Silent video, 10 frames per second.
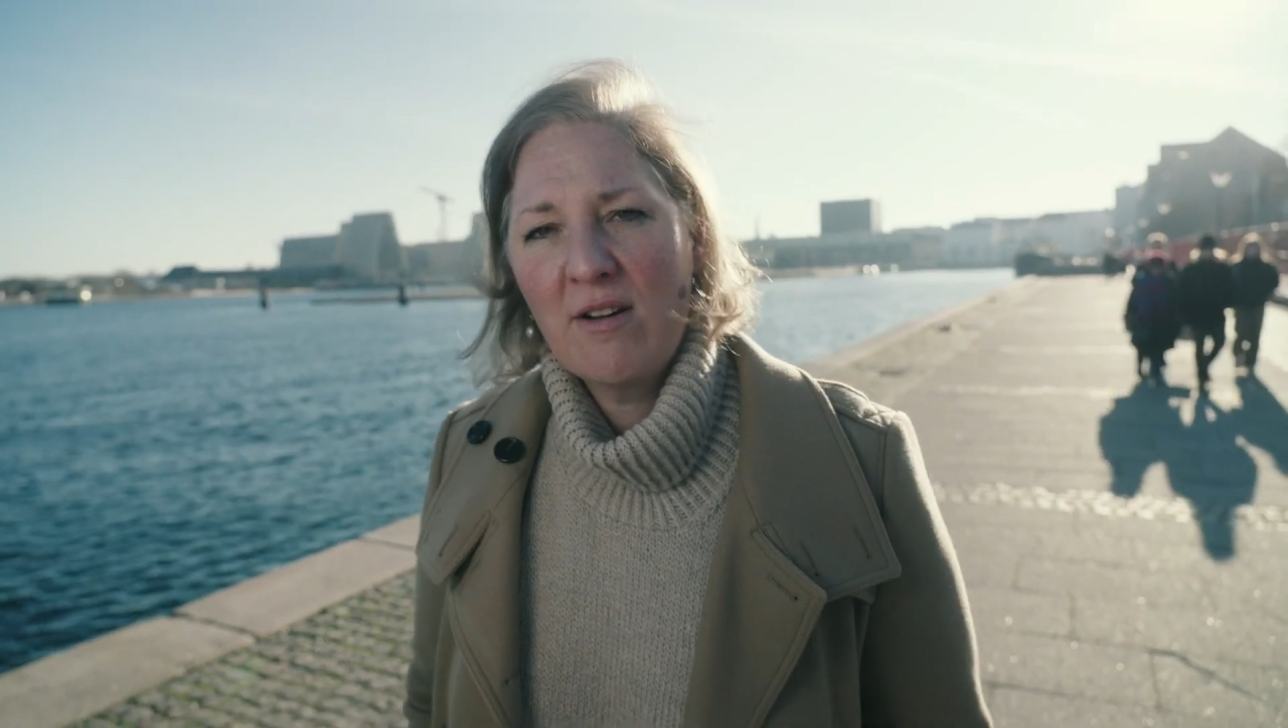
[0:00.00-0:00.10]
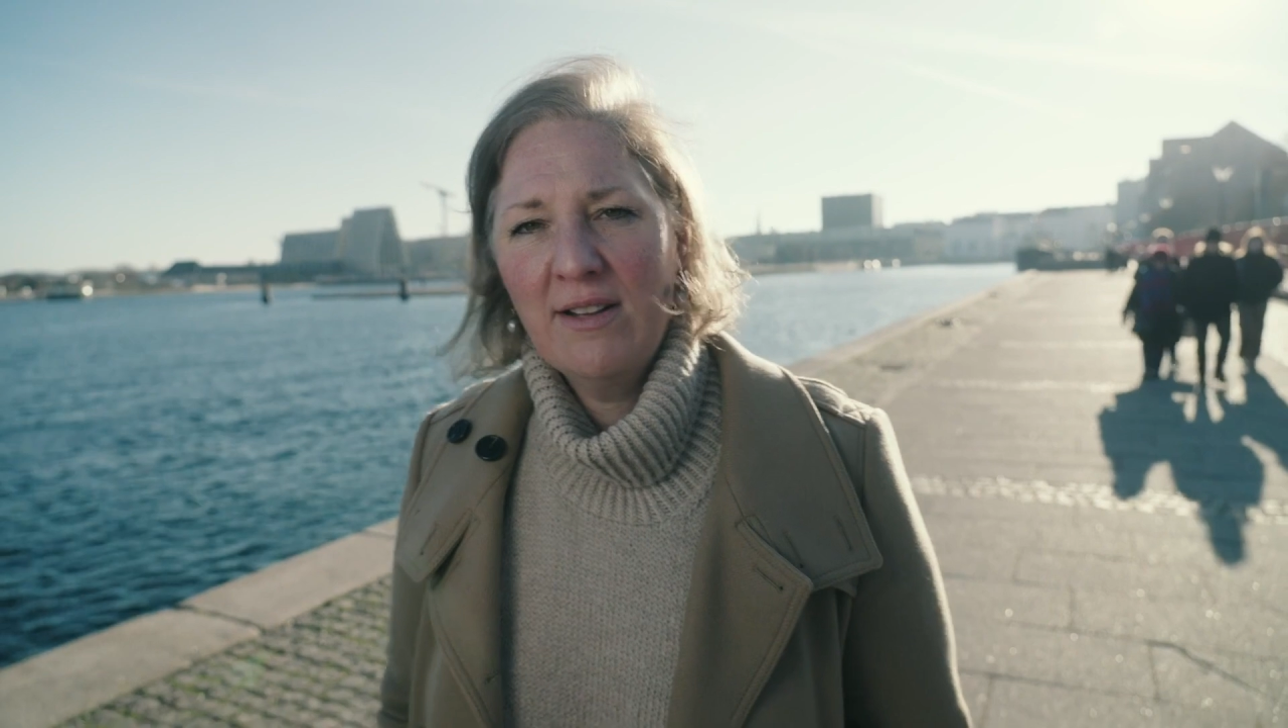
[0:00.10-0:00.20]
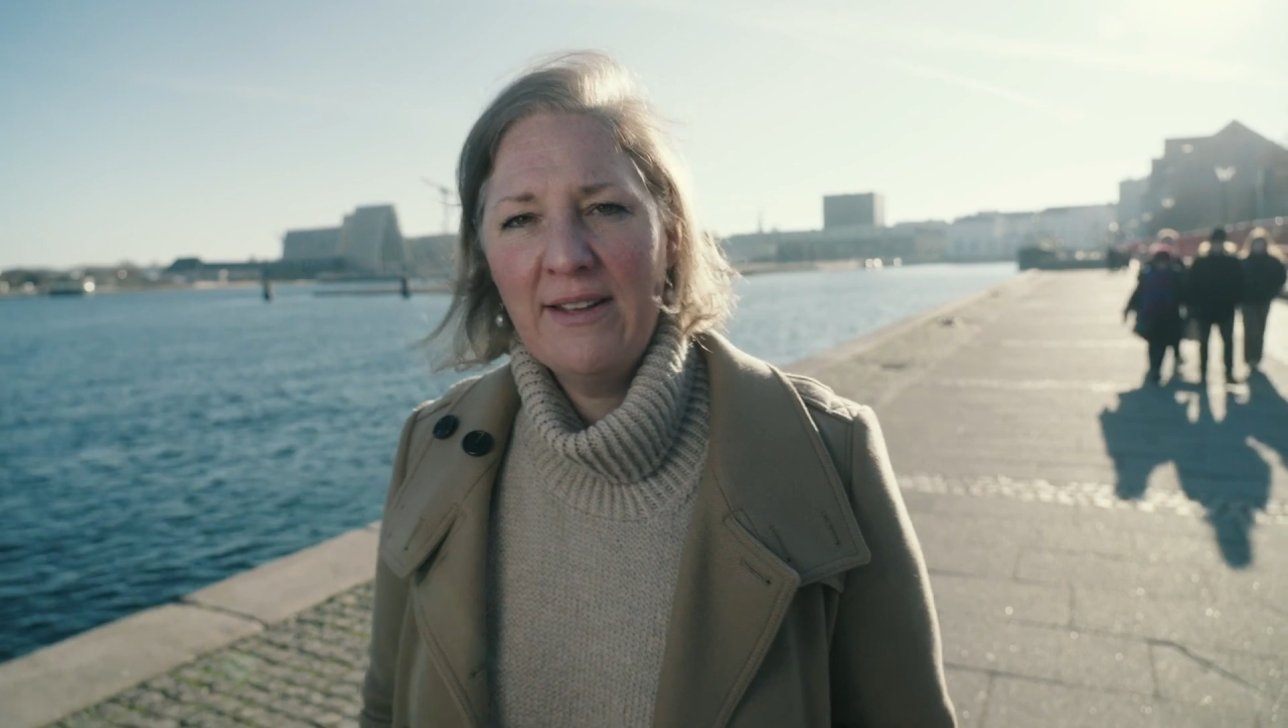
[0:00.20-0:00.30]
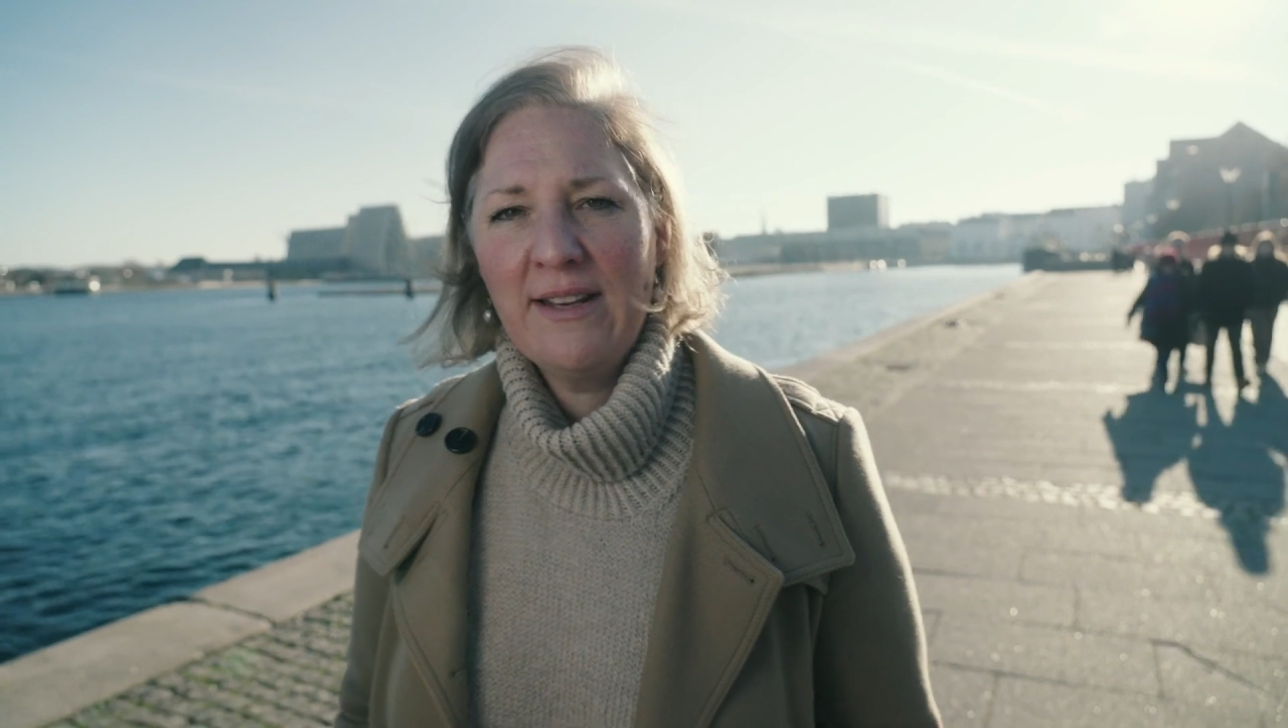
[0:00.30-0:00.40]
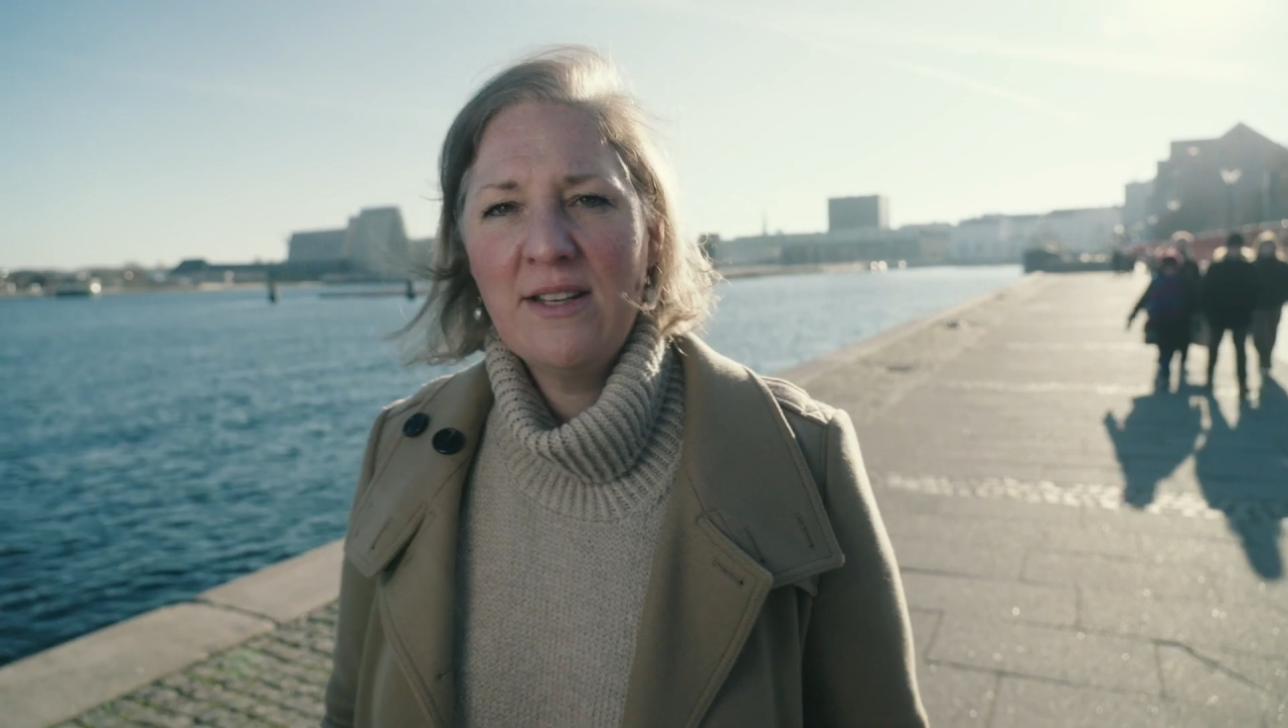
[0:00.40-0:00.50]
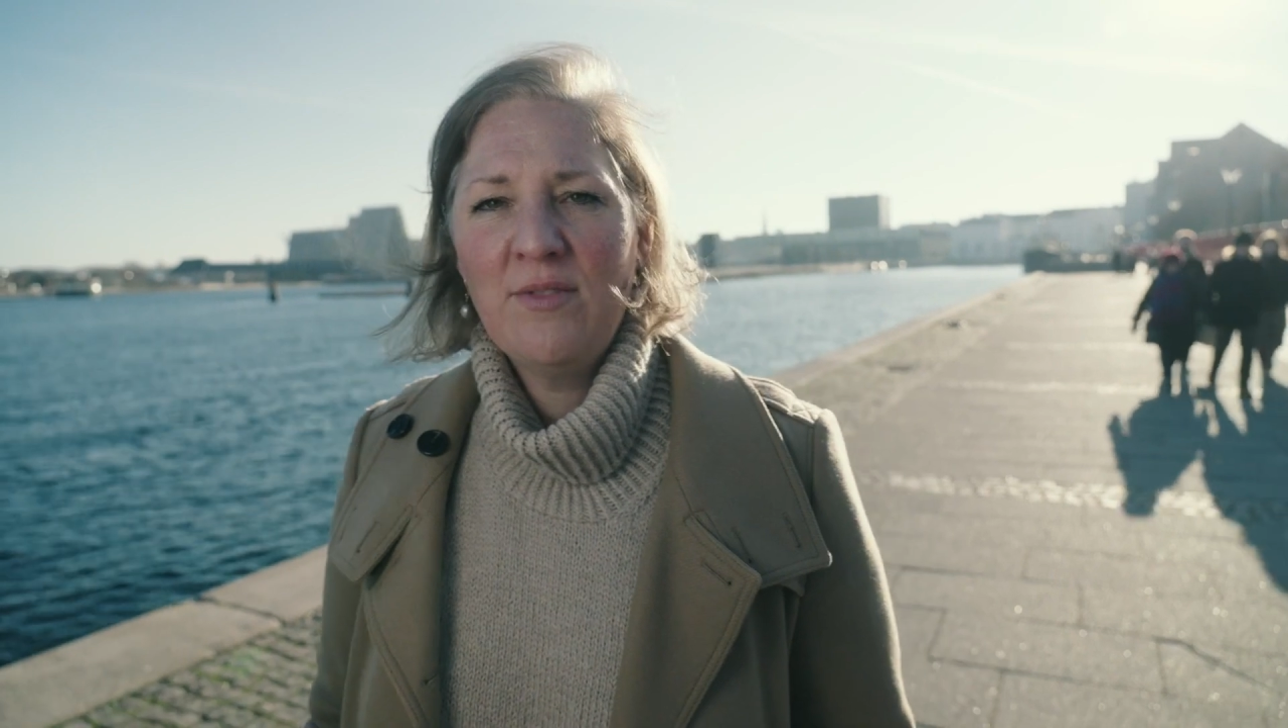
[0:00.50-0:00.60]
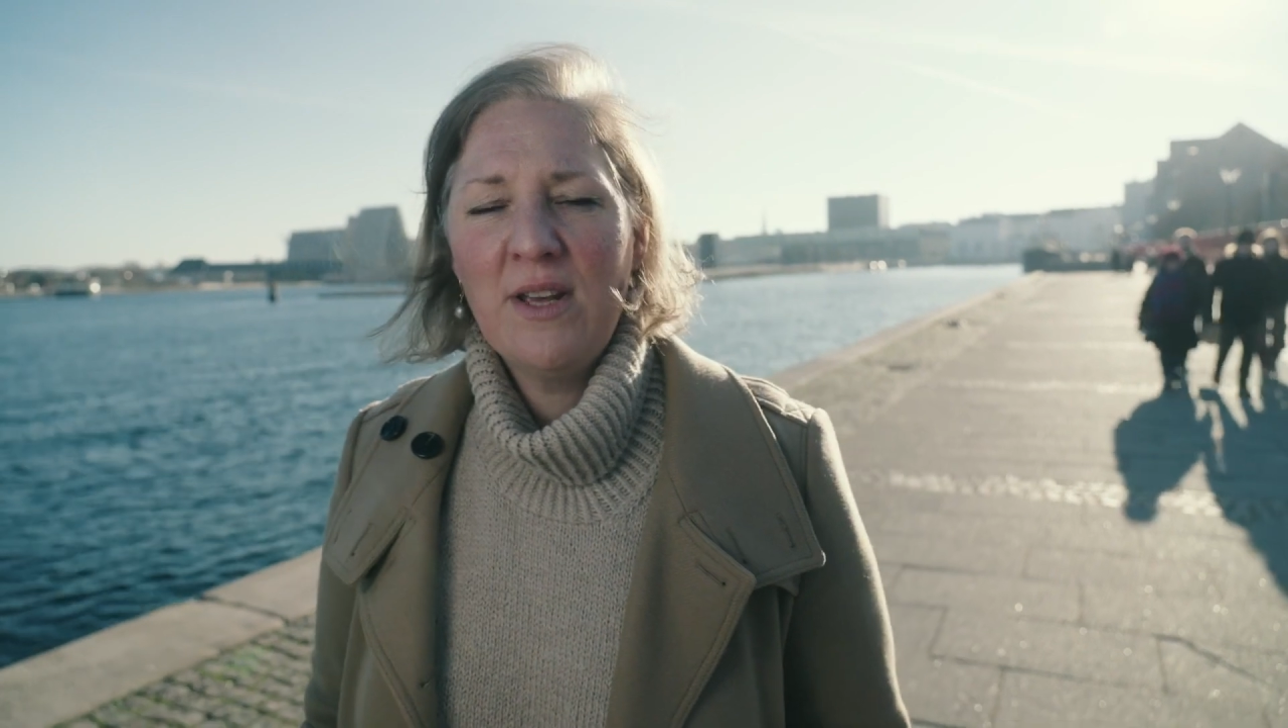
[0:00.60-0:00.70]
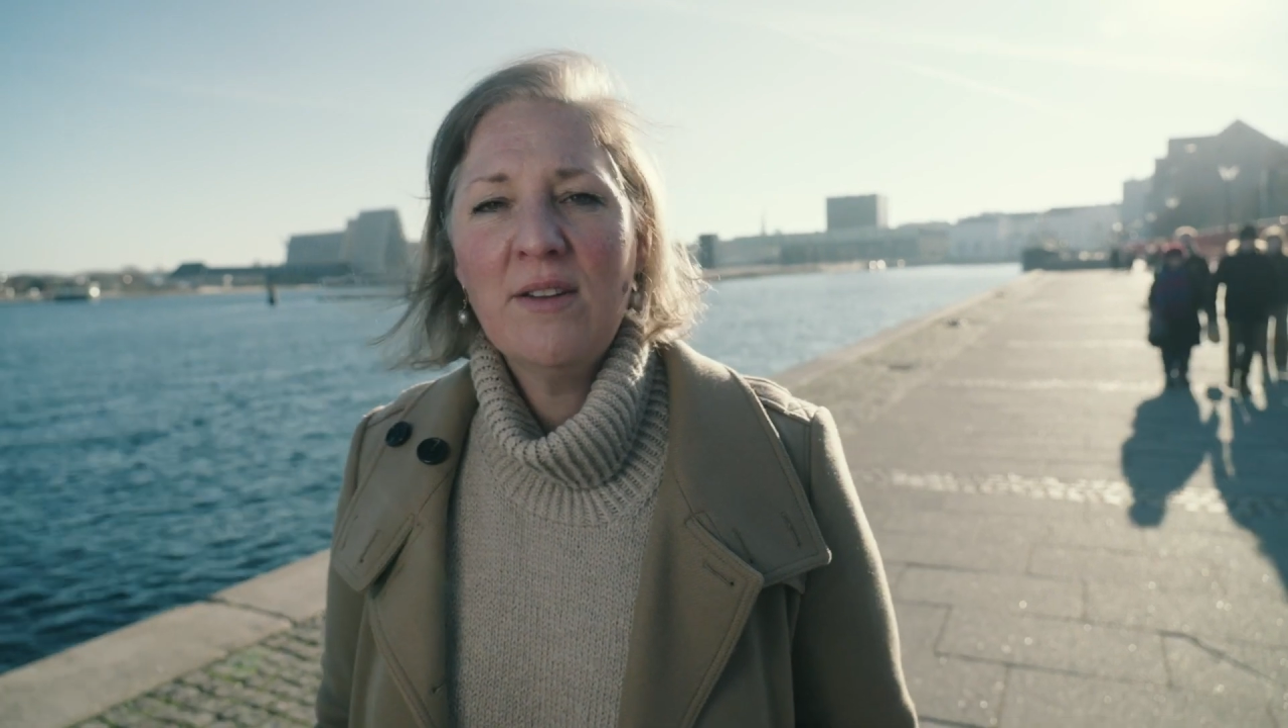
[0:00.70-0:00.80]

our collective